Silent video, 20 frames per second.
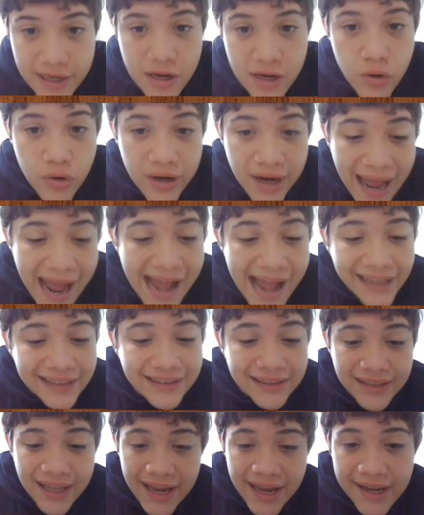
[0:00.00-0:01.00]
You
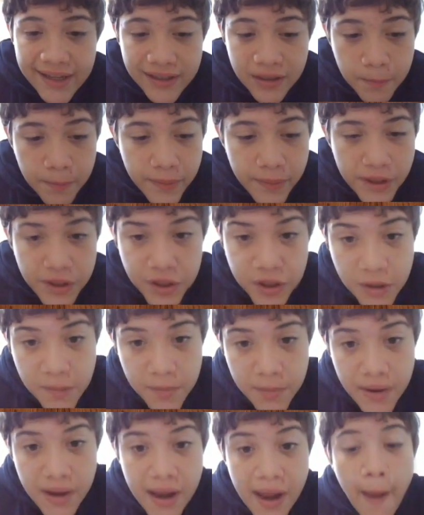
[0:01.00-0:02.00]
can't take the
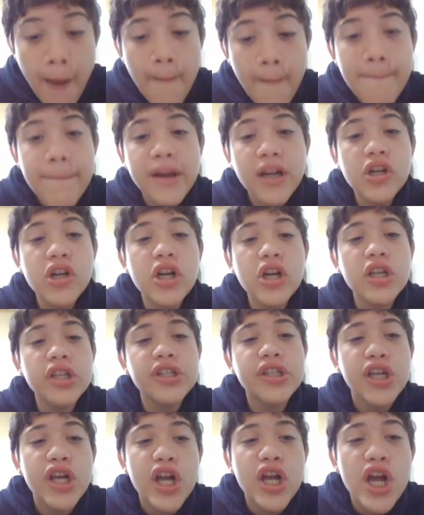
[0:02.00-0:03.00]
bishop
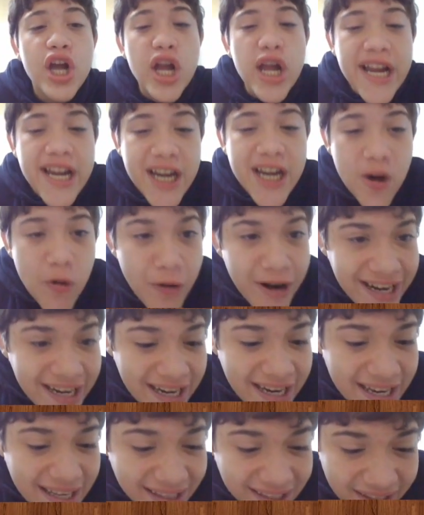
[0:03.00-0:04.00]
because
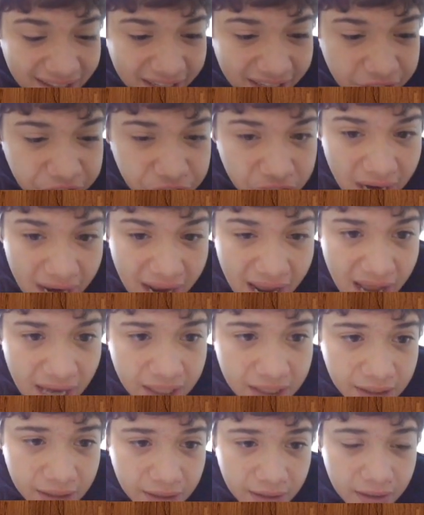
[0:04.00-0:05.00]
queen e3
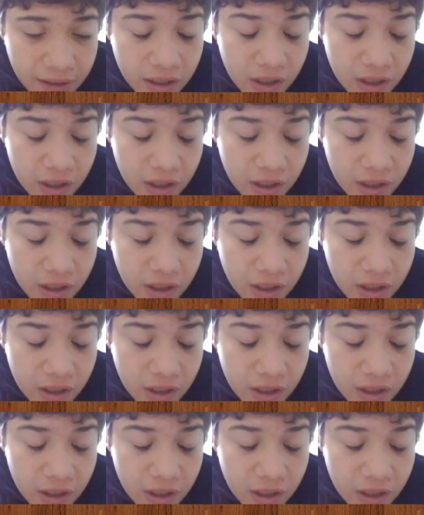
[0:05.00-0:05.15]
check.